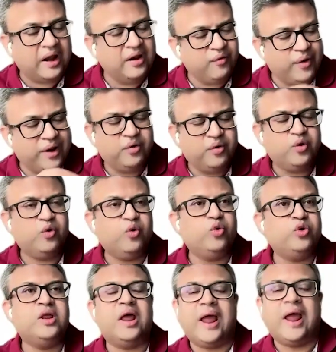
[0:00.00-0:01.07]
anywhere
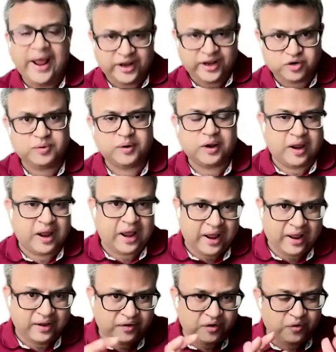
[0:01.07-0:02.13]
you're using Edge,
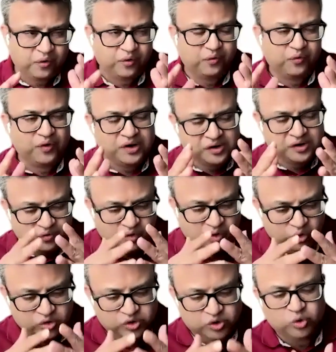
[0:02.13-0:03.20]
you
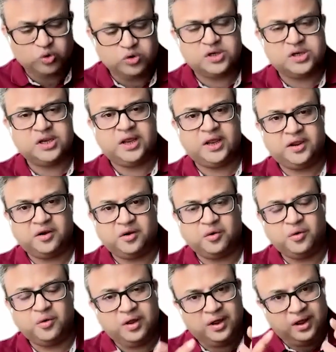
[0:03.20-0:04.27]
soon see,
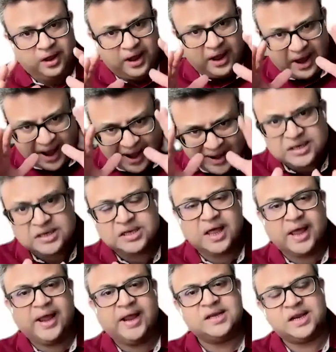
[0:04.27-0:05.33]
edge
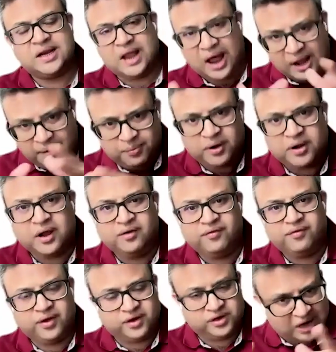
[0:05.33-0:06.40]
size and
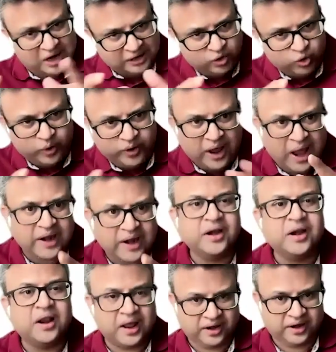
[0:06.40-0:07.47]
hyperconverge are going hand
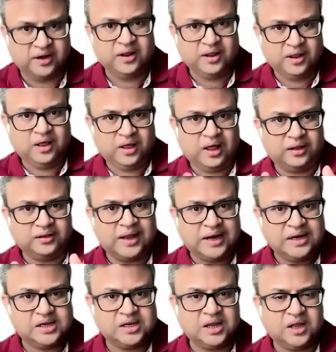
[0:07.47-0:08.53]
in hand. And
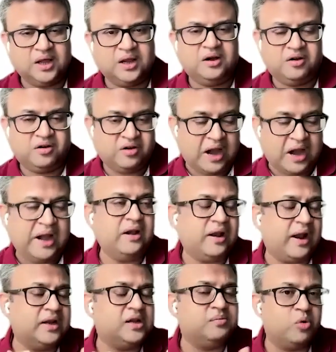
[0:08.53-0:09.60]
that's a
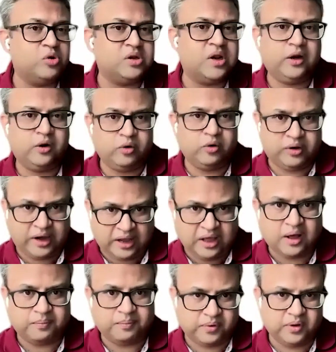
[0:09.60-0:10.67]
trend that is most likely to
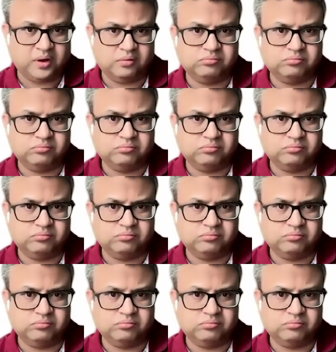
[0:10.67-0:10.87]
take up.